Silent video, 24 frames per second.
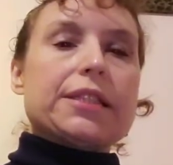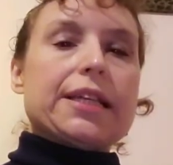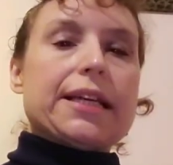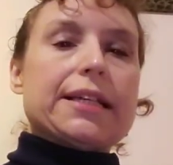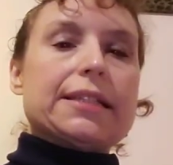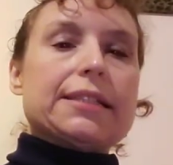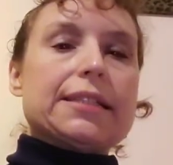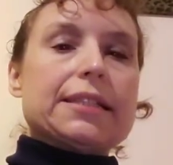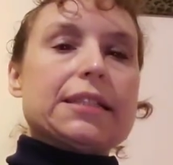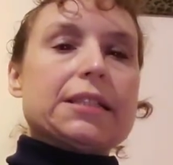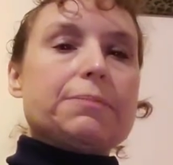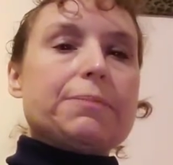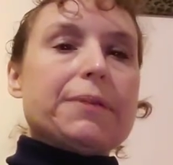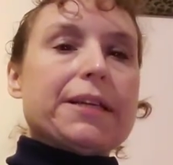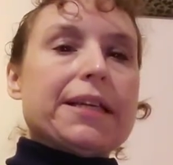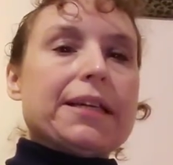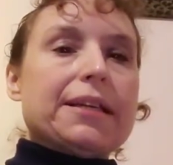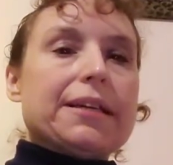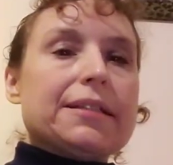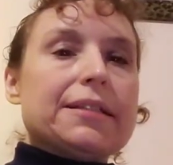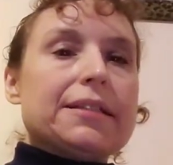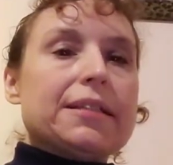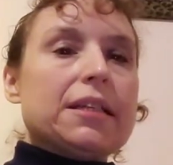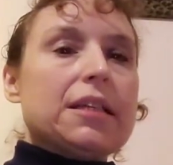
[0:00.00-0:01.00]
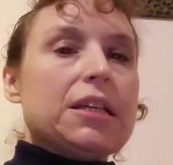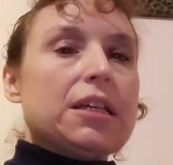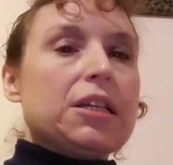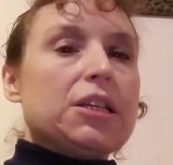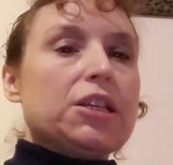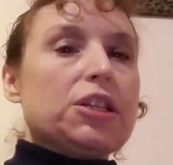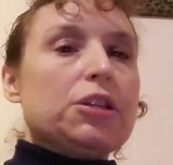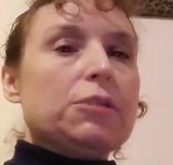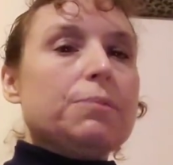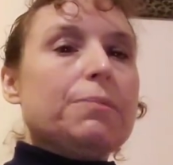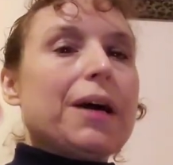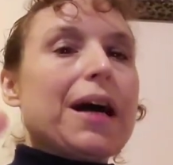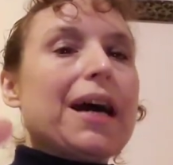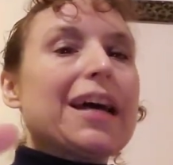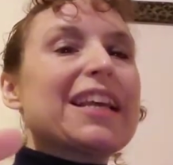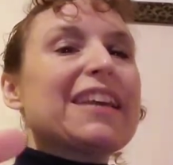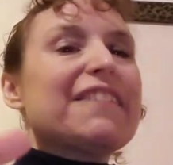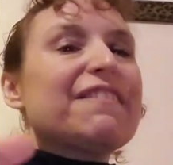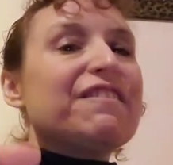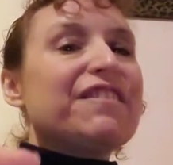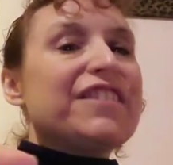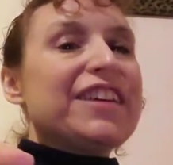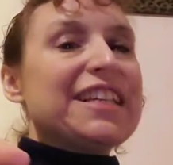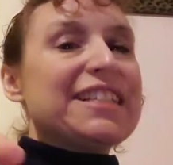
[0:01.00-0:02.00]
things is because your
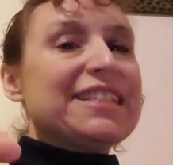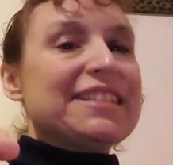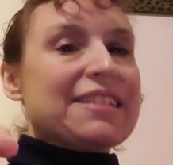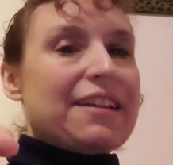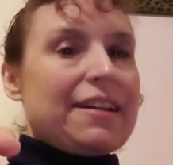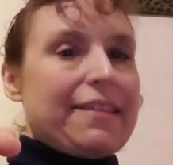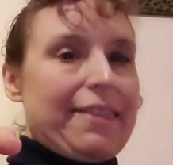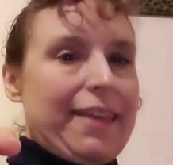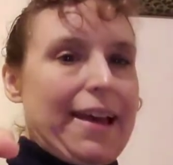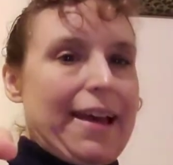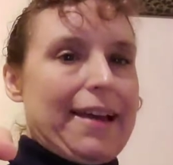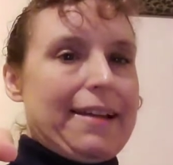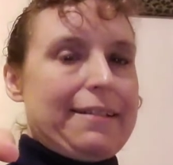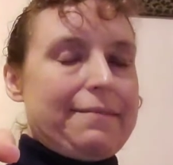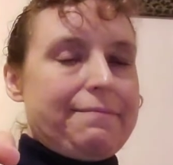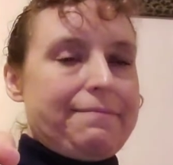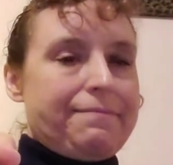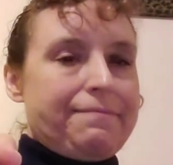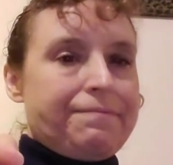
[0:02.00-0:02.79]
body feeds on that.